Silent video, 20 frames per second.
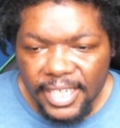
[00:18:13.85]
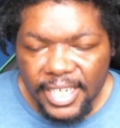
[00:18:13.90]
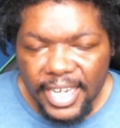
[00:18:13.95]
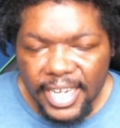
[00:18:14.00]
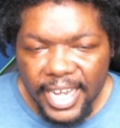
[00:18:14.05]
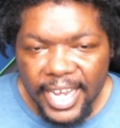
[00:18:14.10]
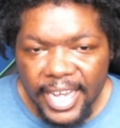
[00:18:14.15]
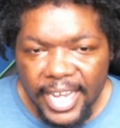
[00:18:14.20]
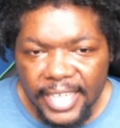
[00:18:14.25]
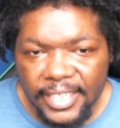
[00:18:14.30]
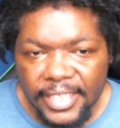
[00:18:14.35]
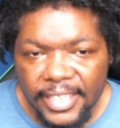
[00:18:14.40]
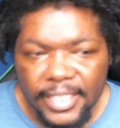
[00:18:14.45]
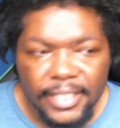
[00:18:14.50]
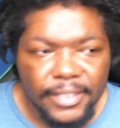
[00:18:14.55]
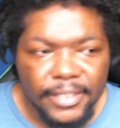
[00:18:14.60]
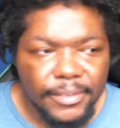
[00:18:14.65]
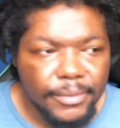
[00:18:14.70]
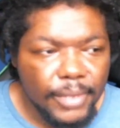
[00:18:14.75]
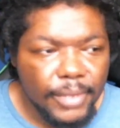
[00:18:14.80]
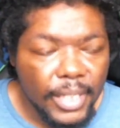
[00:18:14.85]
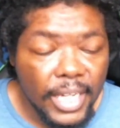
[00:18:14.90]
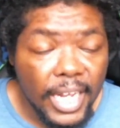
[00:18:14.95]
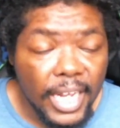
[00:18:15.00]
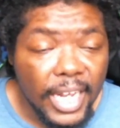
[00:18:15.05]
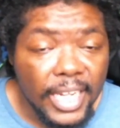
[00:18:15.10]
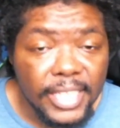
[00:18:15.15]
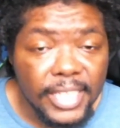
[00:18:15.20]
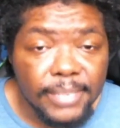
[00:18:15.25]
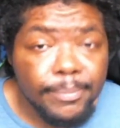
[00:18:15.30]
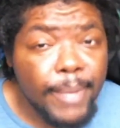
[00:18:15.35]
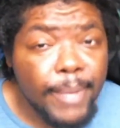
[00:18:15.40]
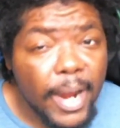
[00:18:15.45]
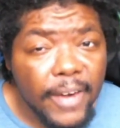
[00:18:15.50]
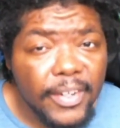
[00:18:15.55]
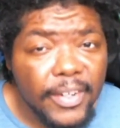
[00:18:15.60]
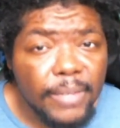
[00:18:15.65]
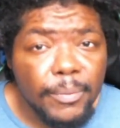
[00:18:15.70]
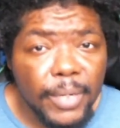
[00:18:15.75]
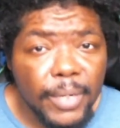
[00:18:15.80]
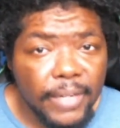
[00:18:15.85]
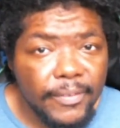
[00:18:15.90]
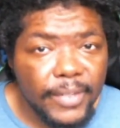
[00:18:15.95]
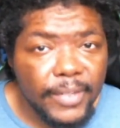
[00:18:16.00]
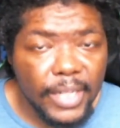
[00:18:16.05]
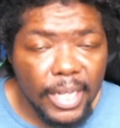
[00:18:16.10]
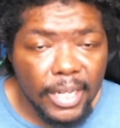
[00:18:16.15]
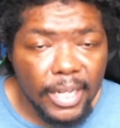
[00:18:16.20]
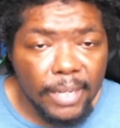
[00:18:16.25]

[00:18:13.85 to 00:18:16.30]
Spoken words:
and as Barry would have